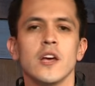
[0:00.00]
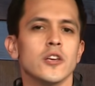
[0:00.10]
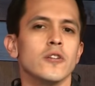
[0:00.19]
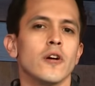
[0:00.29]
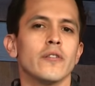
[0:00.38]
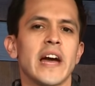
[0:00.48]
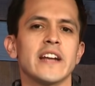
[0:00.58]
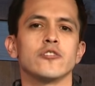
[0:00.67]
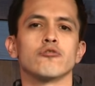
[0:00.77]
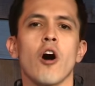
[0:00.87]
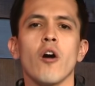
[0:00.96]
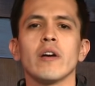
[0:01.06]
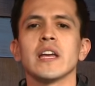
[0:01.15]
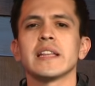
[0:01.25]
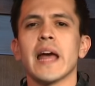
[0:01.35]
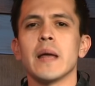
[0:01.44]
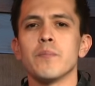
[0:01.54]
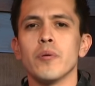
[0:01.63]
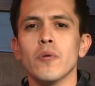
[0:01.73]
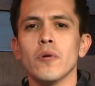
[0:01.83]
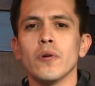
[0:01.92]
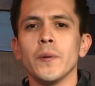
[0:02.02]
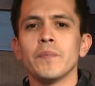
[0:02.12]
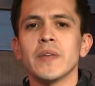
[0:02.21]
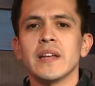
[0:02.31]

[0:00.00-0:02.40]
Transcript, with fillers: You know that drawing, that pull,